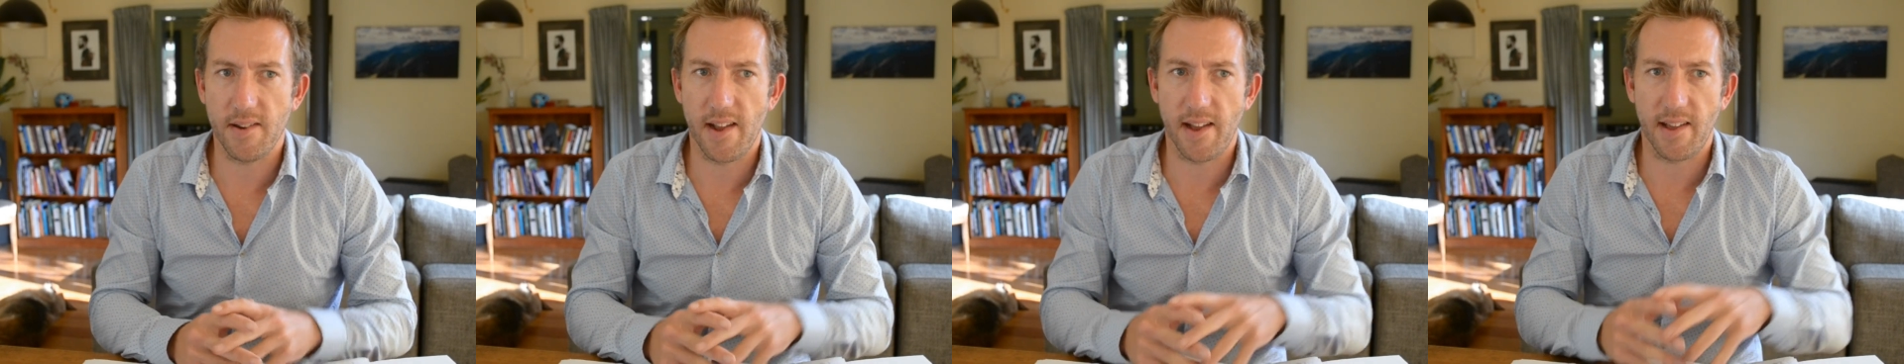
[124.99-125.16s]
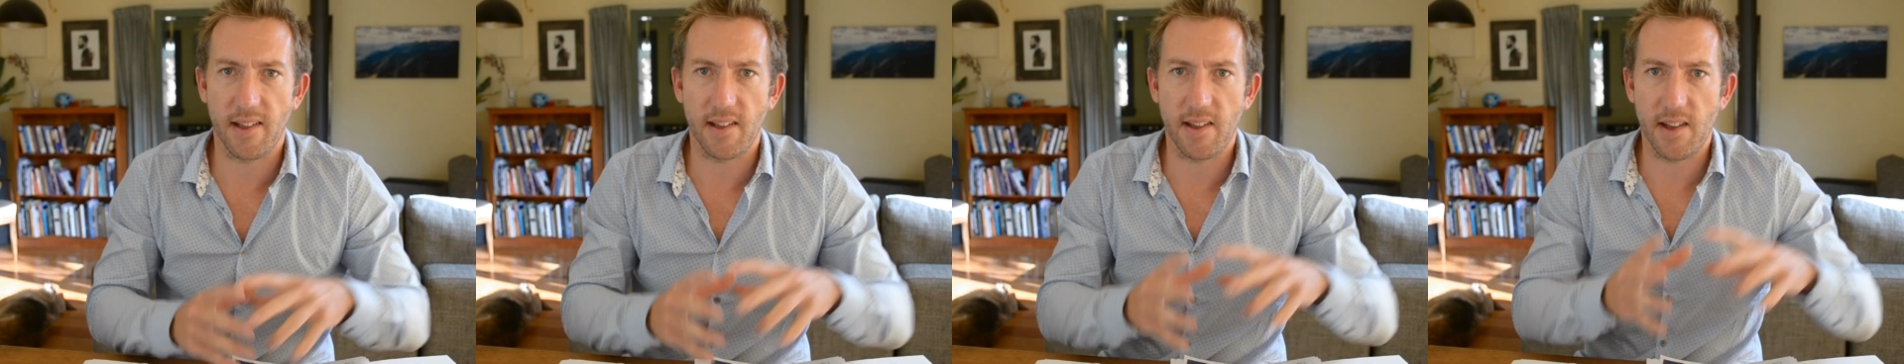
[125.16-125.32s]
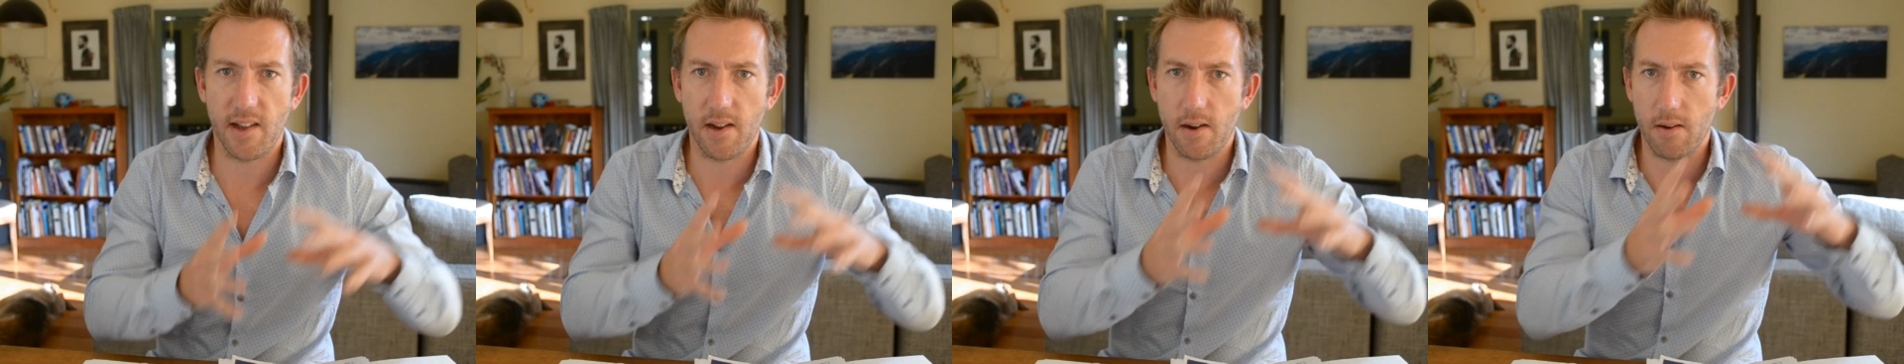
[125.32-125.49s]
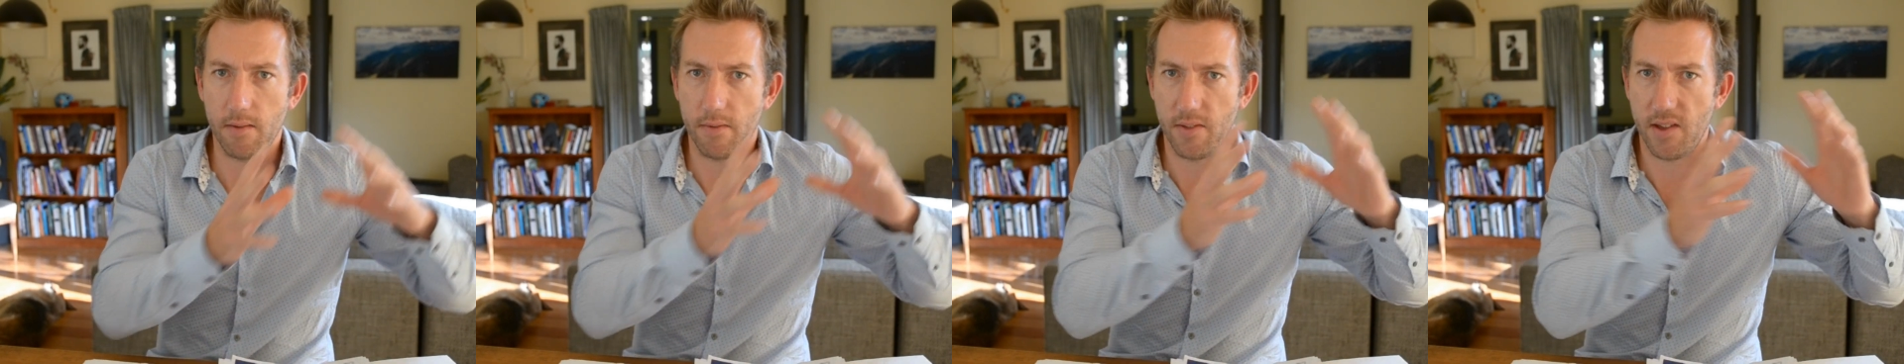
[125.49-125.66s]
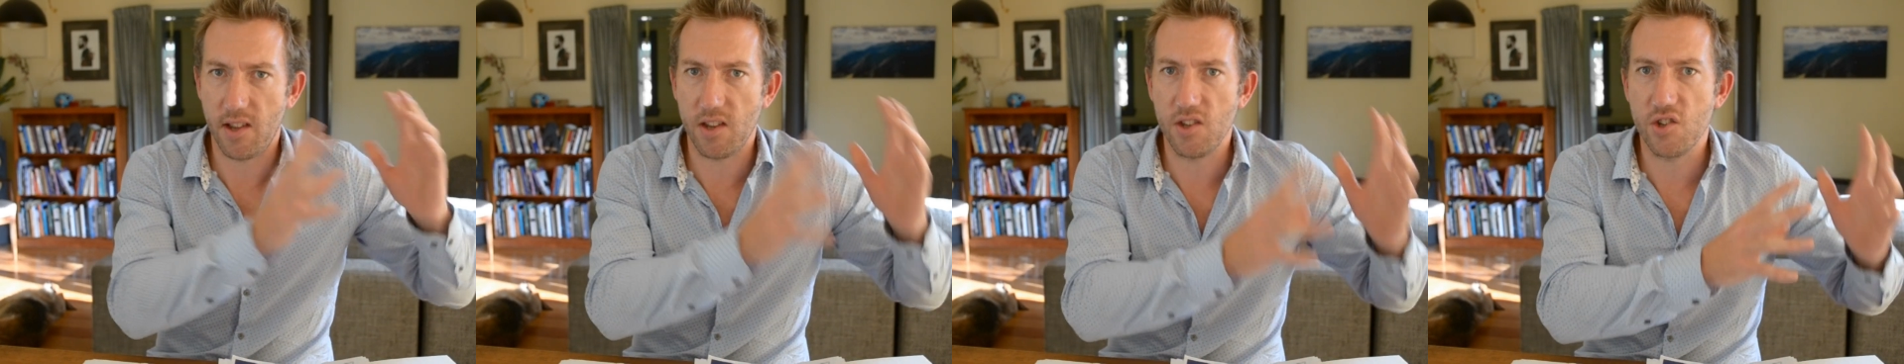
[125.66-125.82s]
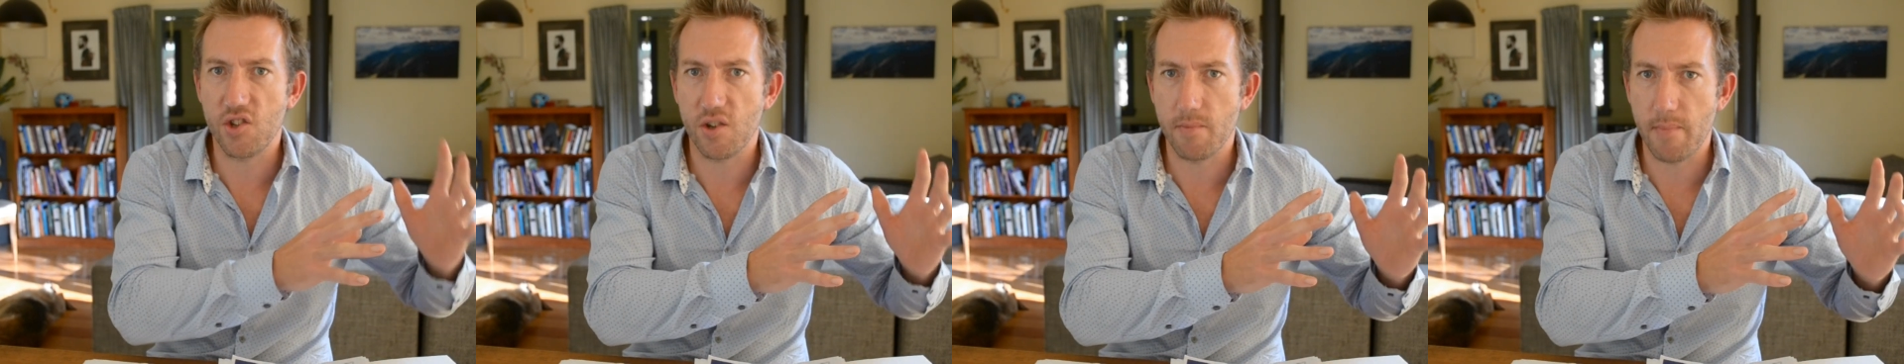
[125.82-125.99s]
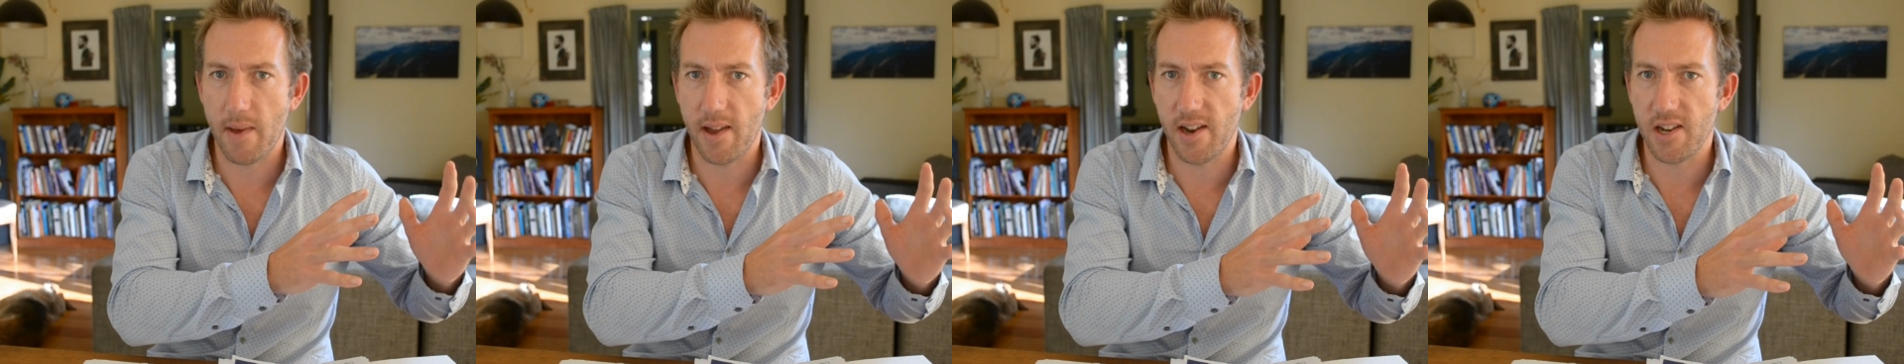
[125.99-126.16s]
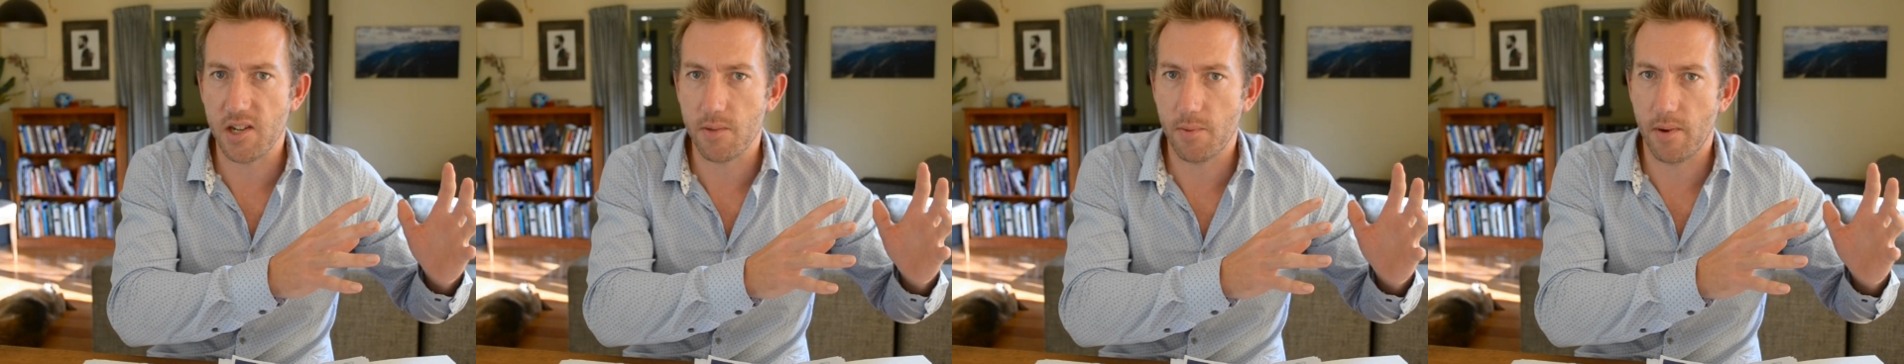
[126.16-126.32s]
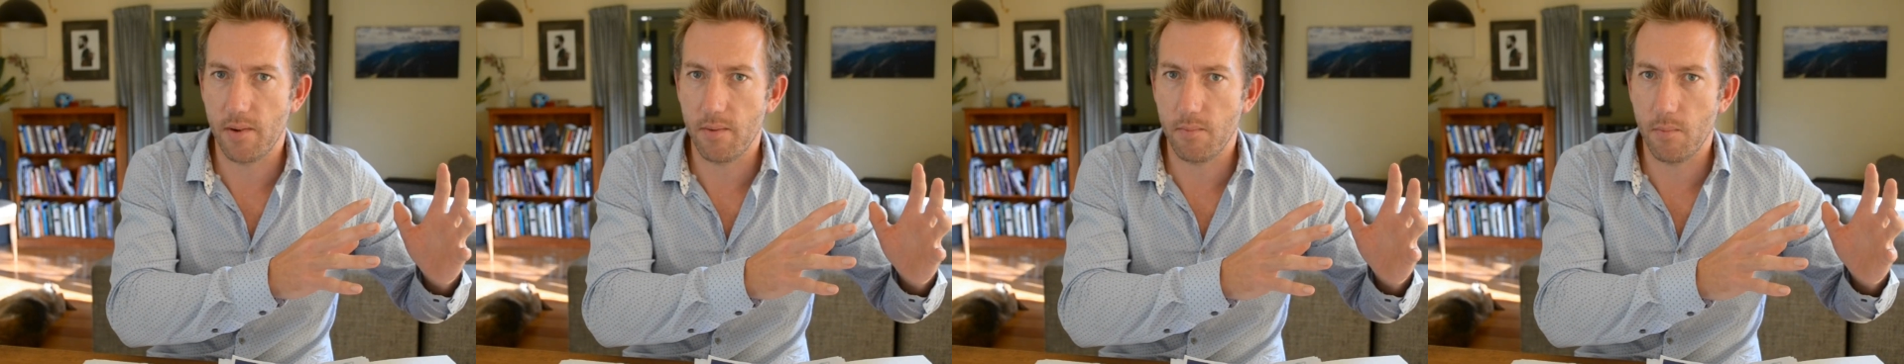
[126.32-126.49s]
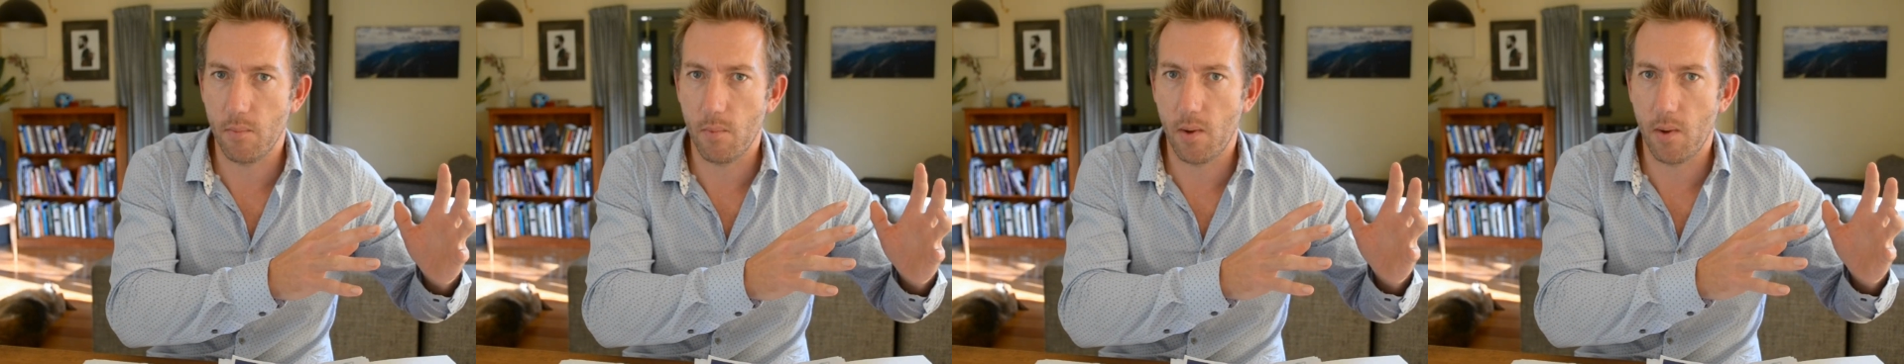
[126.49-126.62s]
taking care of the engine management